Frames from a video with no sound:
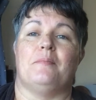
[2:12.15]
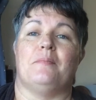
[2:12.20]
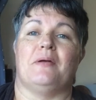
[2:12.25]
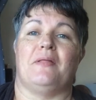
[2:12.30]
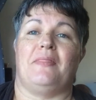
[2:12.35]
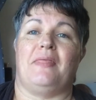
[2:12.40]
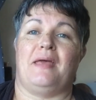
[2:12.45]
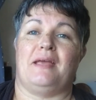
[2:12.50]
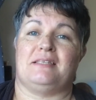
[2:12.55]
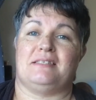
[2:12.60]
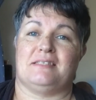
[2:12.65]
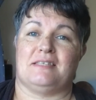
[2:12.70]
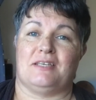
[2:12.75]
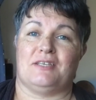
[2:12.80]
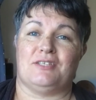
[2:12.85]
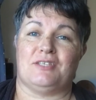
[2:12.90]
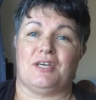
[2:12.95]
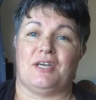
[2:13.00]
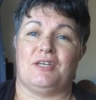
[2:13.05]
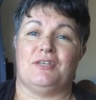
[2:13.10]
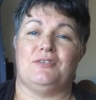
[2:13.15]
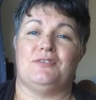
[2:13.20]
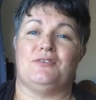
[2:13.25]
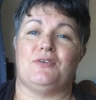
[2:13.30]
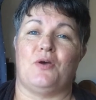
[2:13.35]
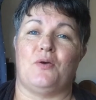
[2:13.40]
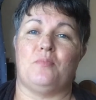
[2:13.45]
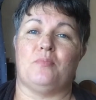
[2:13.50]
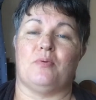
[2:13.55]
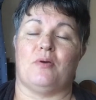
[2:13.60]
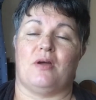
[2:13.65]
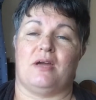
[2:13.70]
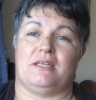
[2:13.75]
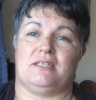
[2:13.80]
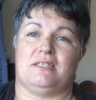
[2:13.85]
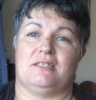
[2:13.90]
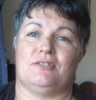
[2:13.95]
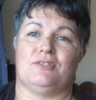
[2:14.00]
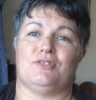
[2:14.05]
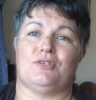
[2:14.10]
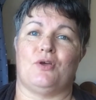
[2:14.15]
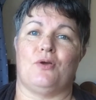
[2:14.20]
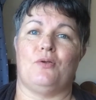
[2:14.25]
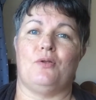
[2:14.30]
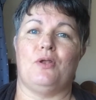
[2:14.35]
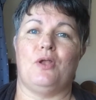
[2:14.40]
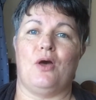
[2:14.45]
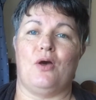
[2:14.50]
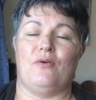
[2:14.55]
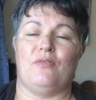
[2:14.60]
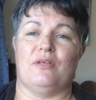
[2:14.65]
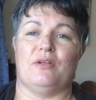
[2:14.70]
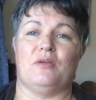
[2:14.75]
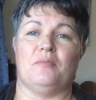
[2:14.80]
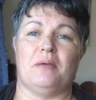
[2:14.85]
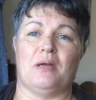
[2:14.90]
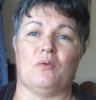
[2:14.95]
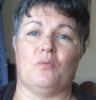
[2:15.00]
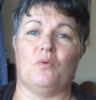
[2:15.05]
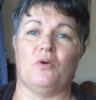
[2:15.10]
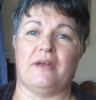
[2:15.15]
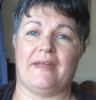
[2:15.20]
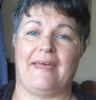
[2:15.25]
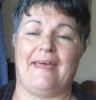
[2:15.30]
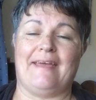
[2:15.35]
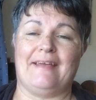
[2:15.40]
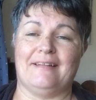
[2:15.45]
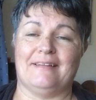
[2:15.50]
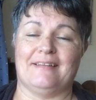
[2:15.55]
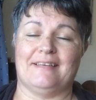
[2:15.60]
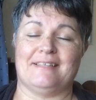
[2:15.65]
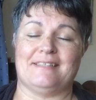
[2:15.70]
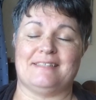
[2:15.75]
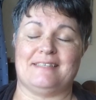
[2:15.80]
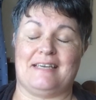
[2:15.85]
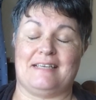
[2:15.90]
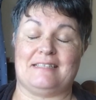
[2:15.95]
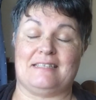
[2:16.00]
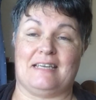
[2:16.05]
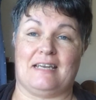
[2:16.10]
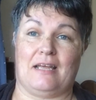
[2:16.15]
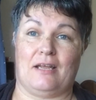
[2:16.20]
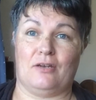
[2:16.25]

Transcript: but that sunshine is so bright and so low that no matter what angle I sat at,